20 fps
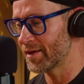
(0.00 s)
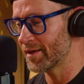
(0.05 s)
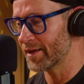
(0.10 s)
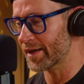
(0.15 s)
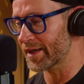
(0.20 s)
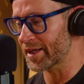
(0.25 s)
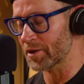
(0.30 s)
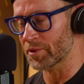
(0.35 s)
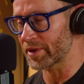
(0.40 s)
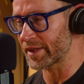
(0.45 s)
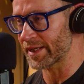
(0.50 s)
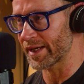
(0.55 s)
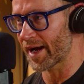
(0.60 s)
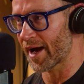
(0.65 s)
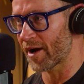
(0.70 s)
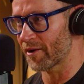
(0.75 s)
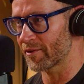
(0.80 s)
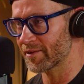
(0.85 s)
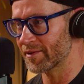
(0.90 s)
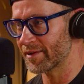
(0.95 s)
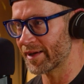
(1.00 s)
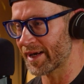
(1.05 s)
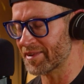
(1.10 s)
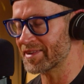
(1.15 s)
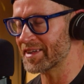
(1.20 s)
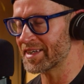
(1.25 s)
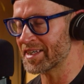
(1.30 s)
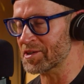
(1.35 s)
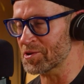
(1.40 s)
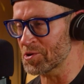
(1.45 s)
And he wouldn't get out. And I
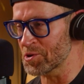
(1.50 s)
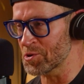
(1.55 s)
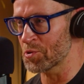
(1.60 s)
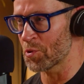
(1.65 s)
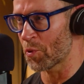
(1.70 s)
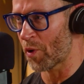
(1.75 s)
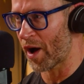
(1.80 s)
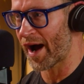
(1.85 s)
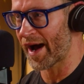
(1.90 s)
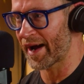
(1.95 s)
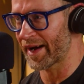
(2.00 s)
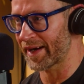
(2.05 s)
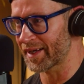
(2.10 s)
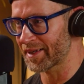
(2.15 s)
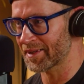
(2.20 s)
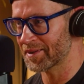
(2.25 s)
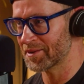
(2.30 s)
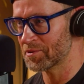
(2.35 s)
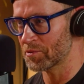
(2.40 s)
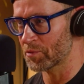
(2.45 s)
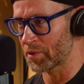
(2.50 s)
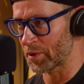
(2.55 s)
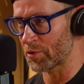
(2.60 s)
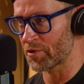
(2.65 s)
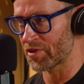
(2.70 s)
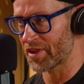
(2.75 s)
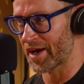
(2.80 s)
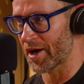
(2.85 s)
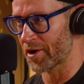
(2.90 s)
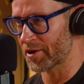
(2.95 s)
think he knew why we were
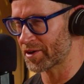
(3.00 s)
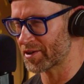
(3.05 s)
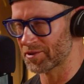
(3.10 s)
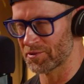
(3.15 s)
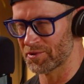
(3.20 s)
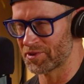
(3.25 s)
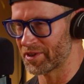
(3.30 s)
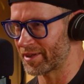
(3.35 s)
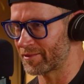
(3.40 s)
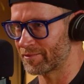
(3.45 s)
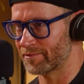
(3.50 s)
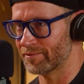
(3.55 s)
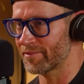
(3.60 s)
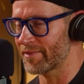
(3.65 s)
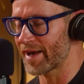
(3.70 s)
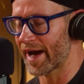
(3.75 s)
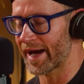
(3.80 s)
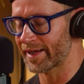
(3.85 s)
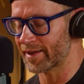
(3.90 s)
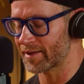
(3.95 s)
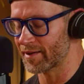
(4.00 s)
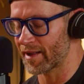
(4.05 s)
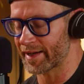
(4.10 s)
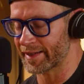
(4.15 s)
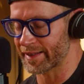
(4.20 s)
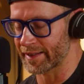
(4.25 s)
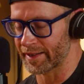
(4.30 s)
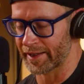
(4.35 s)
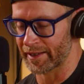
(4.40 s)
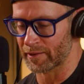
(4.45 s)
there because it was like nine
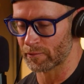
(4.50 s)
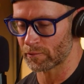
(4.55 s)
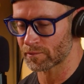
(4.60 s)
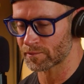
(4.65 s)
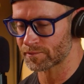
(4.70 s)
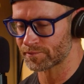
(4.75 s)
o'clock at night.